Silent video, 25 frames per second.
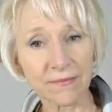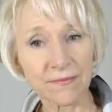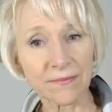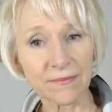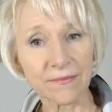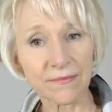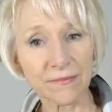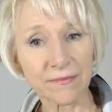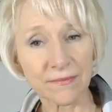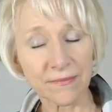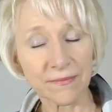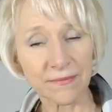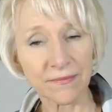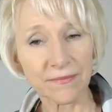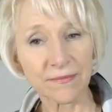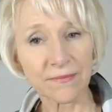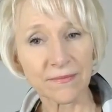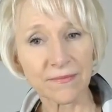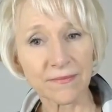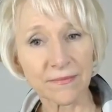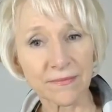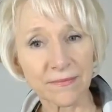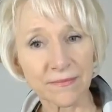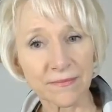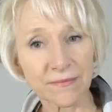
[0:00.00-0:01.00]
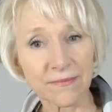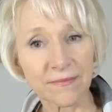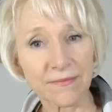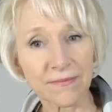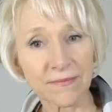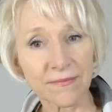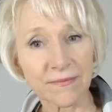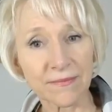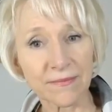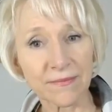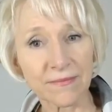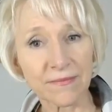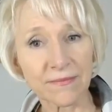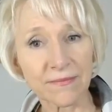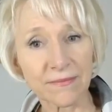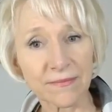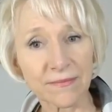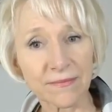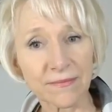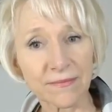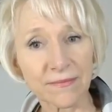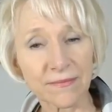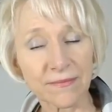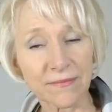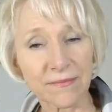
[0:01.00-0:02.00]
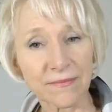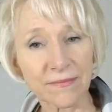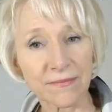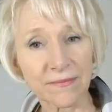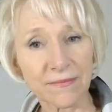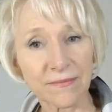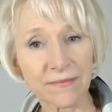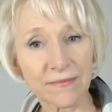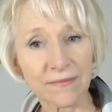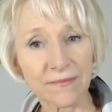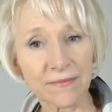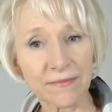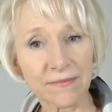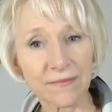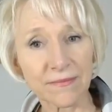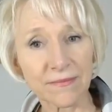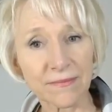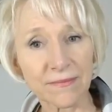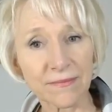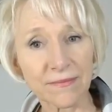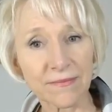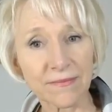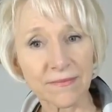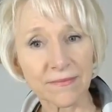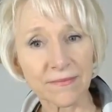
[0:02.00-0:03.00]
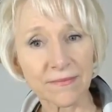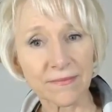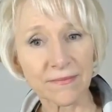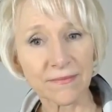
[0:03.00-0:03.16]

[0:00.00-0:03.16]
No words are spoken by the person on screen.